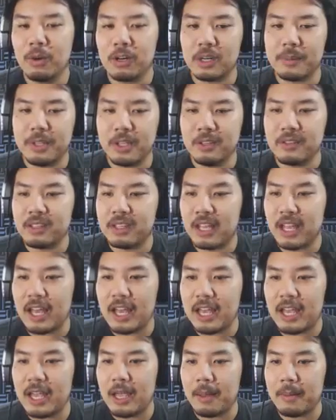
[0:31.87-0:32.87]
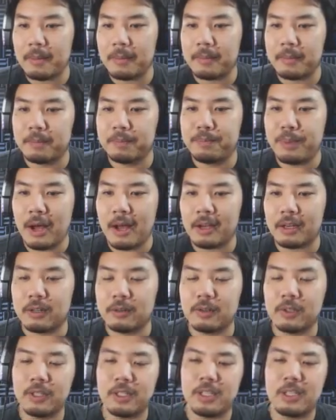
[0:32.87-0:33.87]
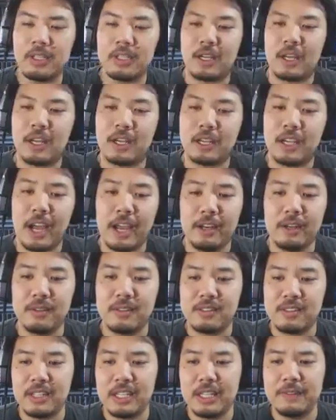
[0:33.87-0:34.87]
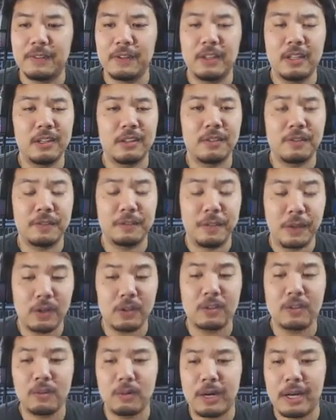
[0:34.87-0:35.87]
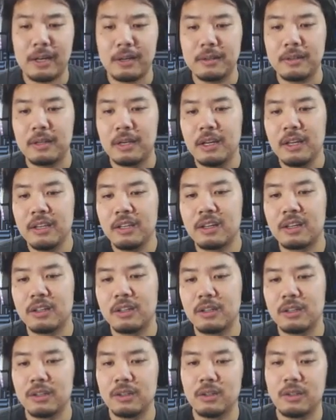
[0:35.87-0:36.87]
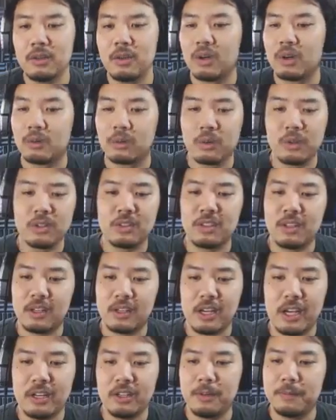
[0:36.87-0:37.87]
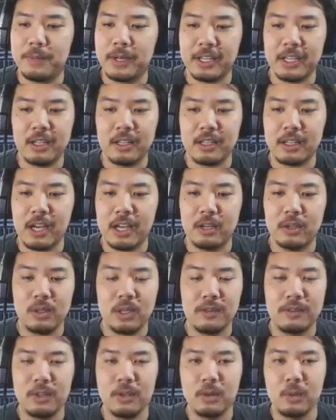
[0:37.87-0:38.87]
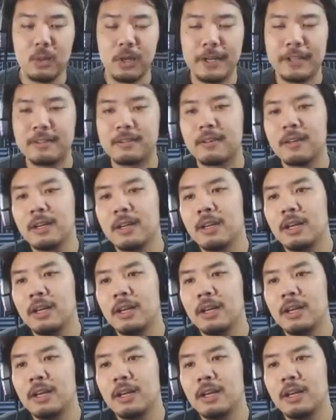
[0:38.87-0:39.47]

We're going to be using a Bakura Akainu team for this first round. You can do Haruta Akainu, Buggy Akainu if you want.